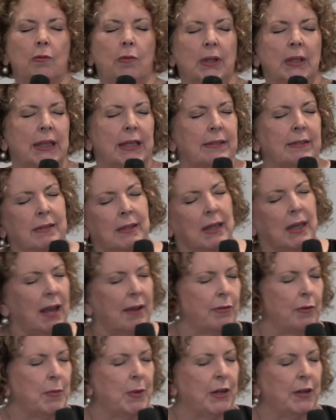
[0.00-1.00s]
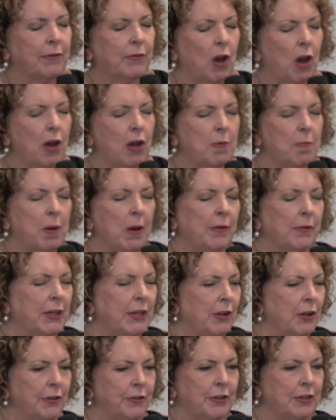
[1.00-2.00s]
release the government of God upon
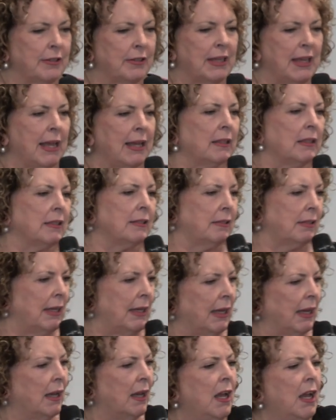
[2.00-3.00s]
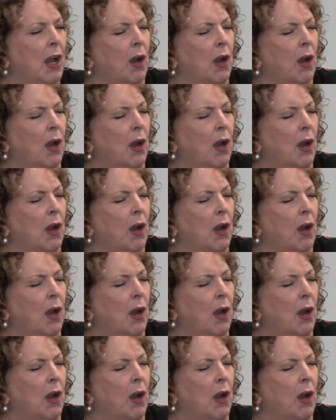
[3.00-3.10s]
the earth as the ecclesia.